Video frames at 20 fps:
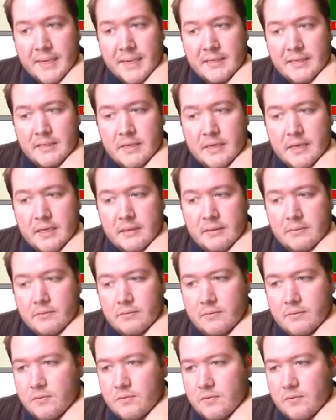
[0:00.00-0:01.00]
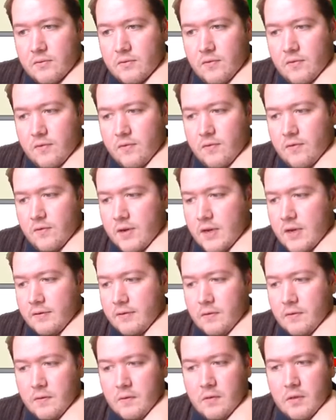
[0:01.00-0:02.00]
ace 10
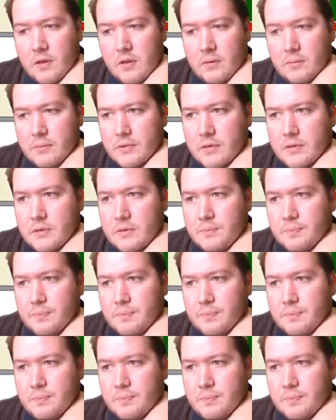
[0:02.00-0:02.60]
five of clubs.